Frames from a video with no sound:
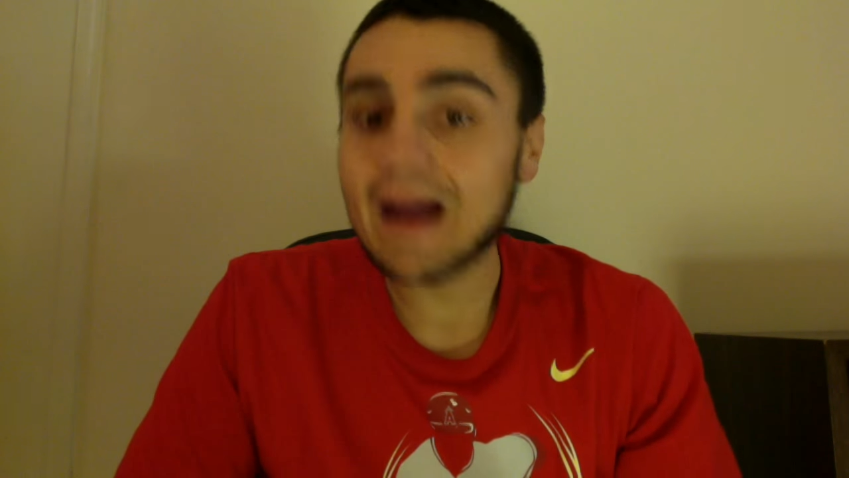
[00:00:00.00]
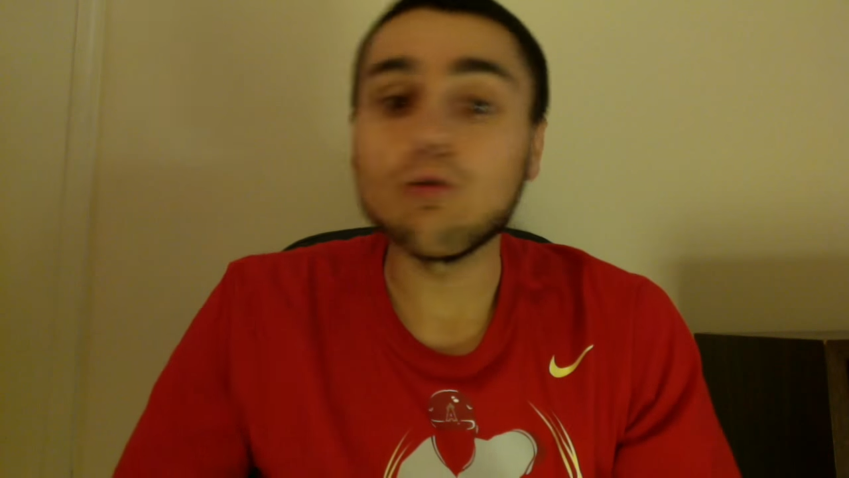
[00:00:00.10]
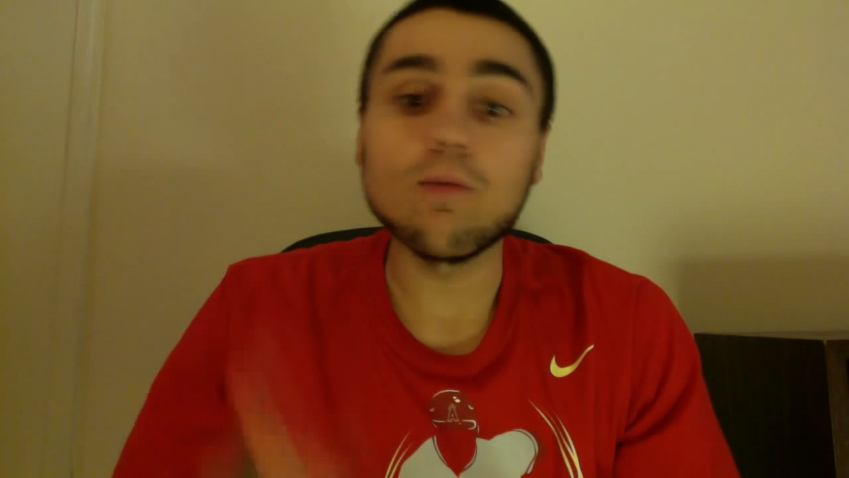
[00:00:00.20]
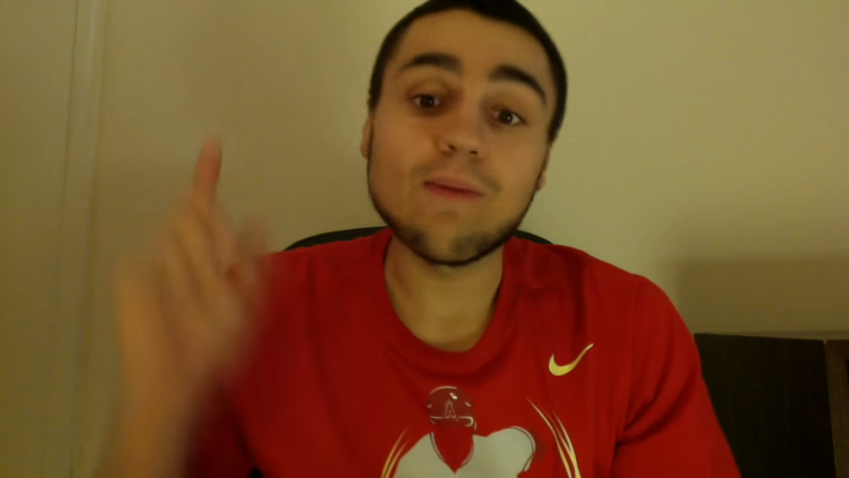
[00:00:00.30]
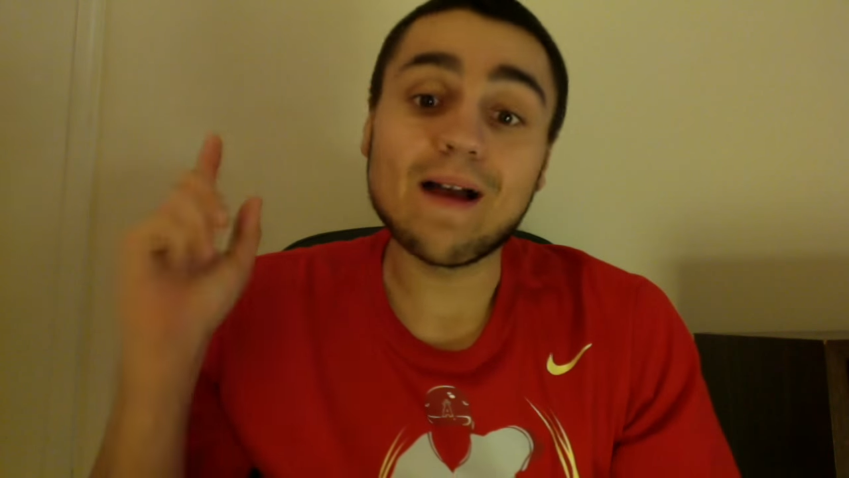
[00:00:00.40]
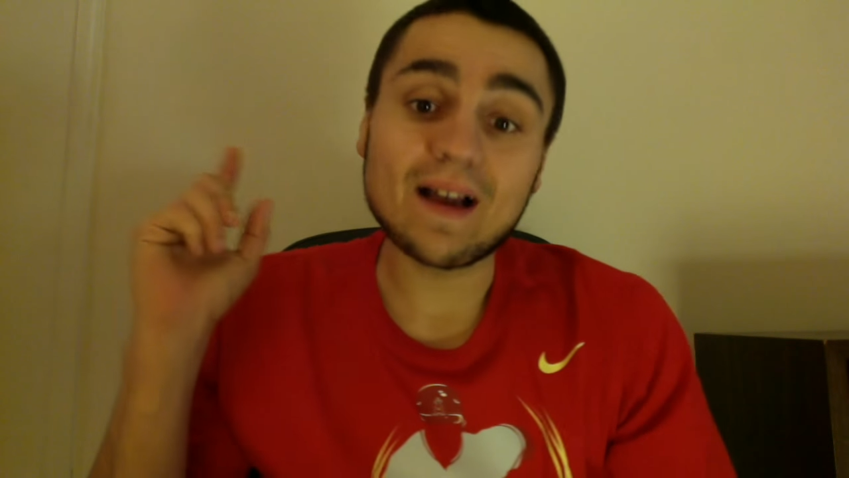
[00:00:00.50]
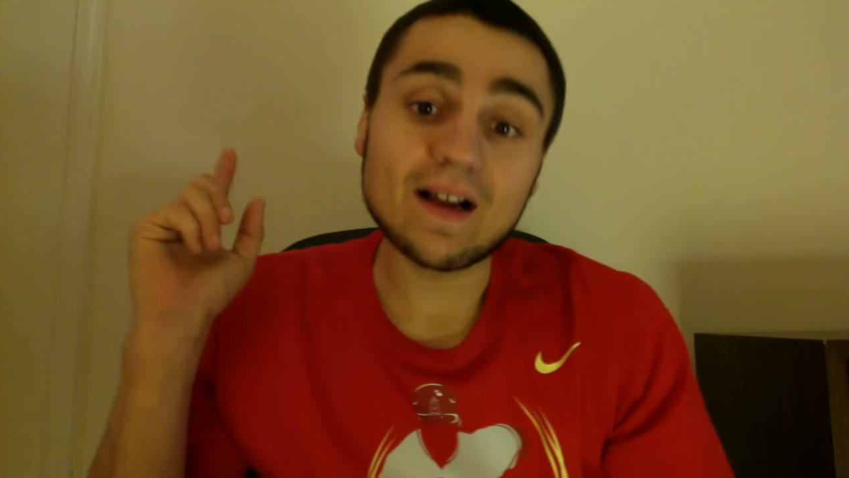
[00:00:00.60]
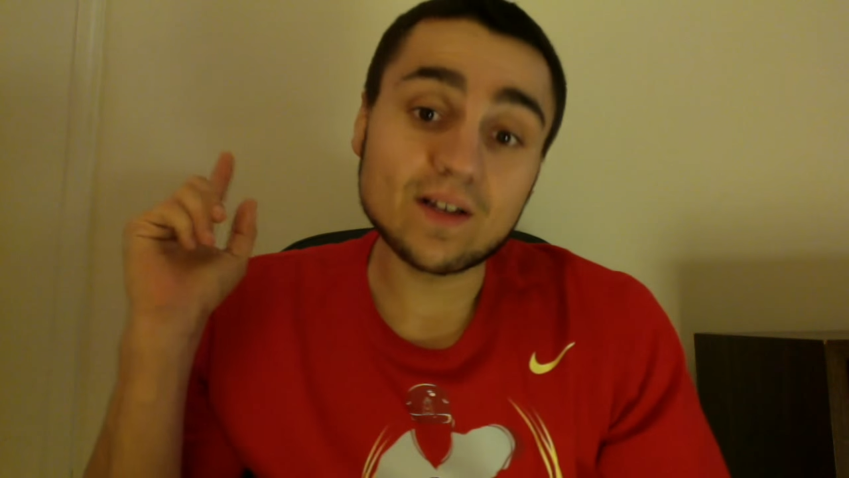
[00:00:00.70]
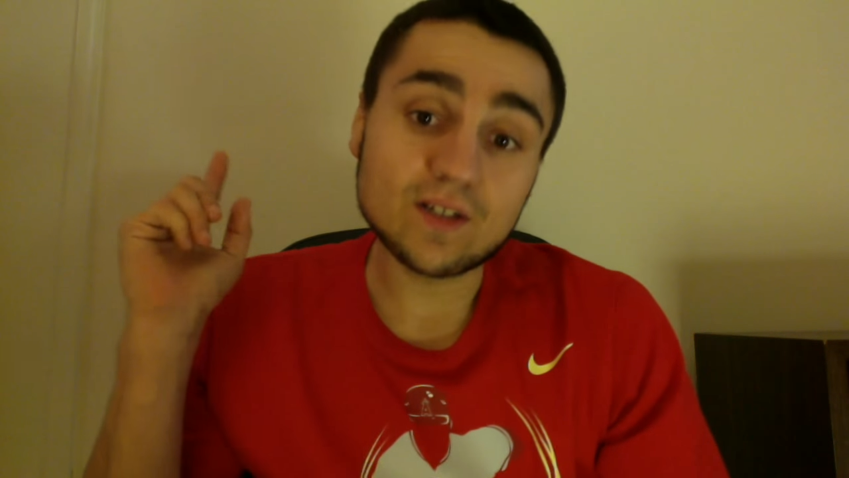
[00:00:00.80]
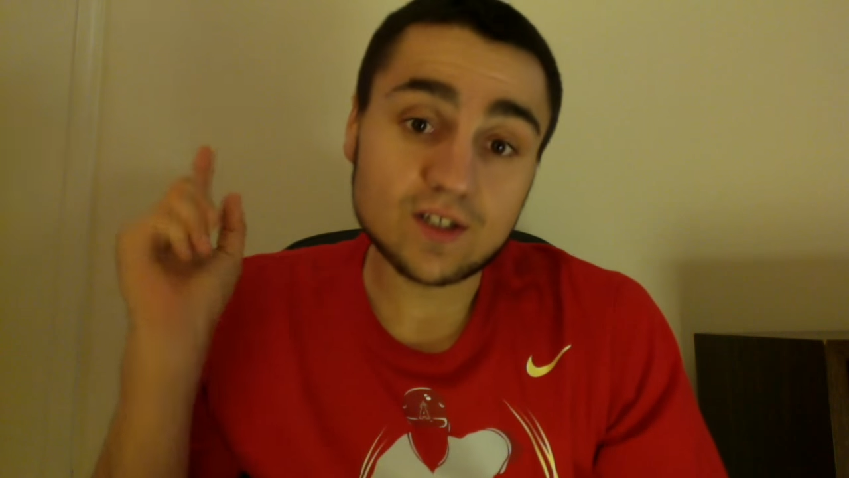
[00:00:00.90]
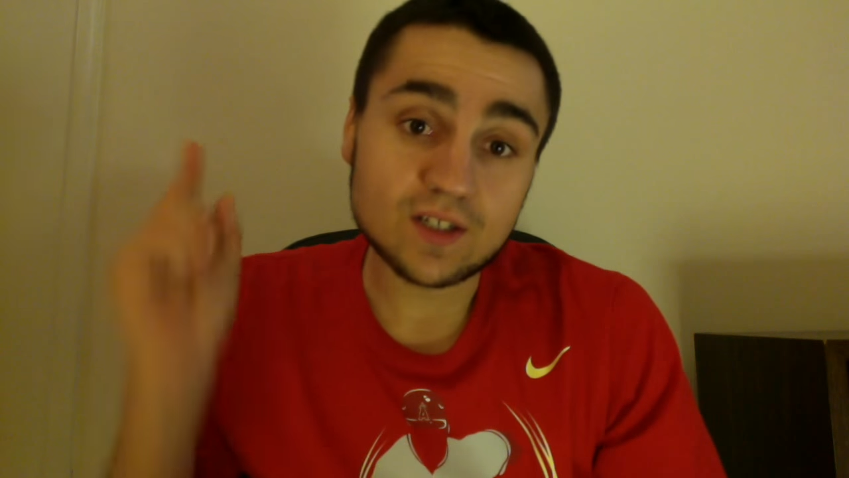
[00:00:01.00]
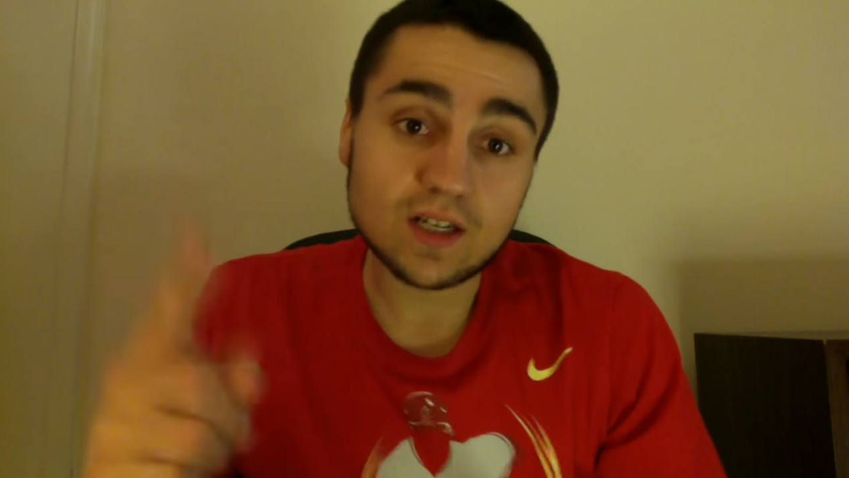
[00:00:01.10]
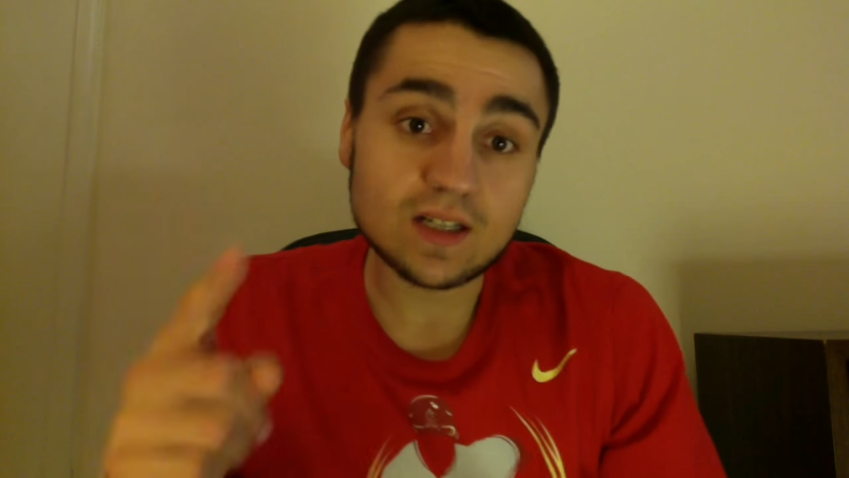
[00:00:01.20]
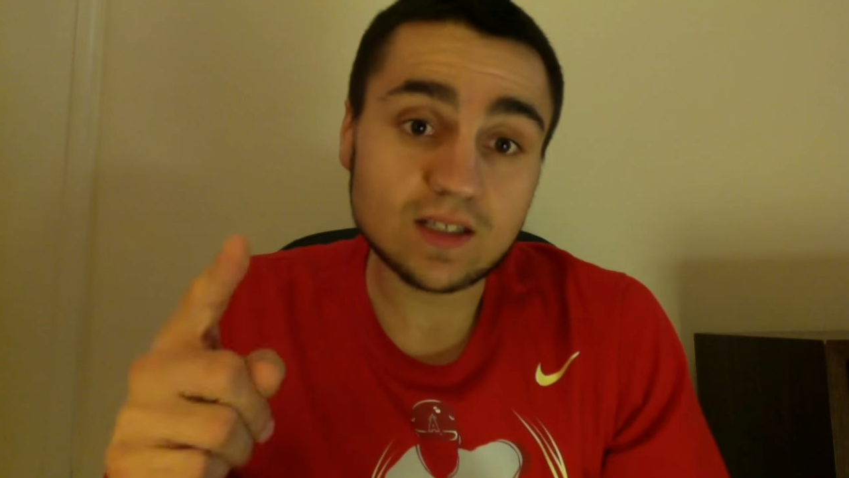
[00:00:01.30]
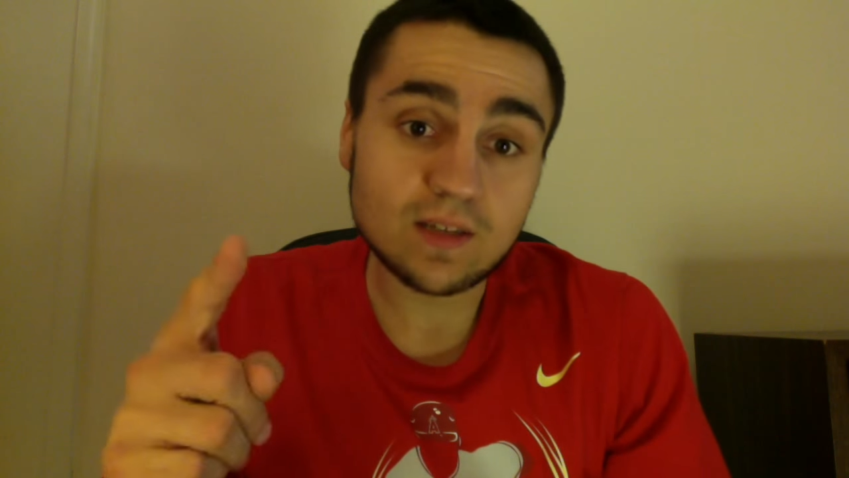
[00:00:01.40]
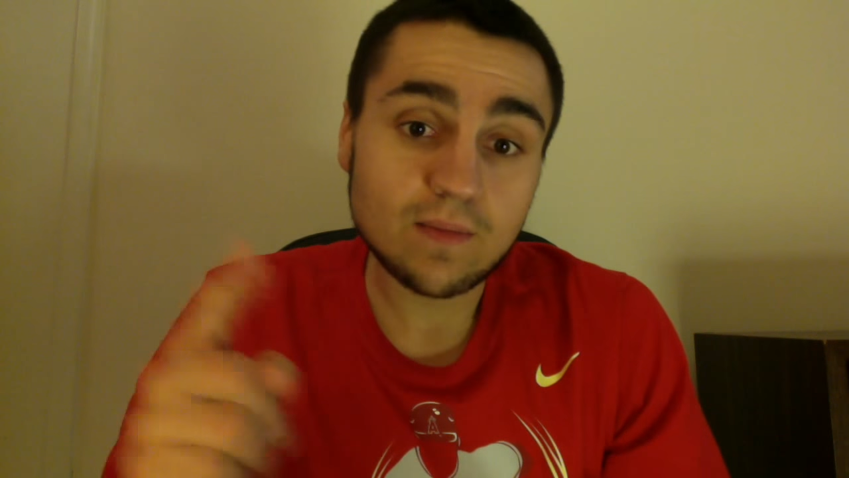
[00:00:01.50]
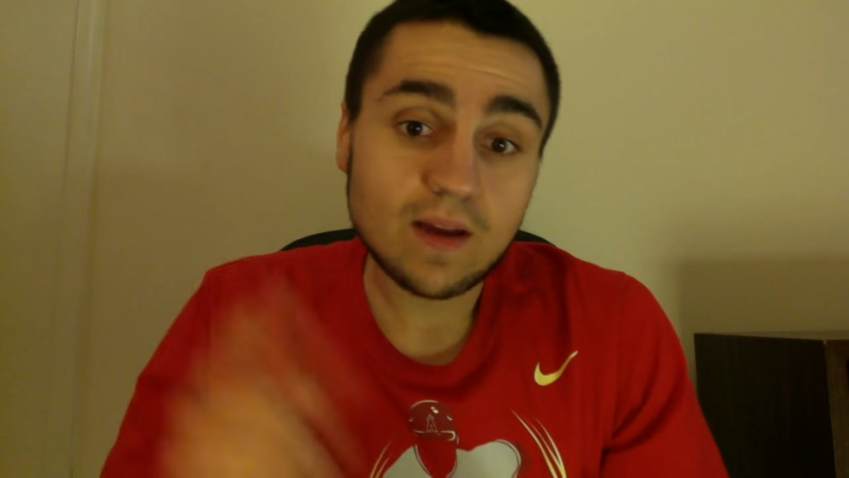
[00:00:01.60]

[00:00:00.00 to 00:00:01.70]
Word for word: I will be back on here to discuss them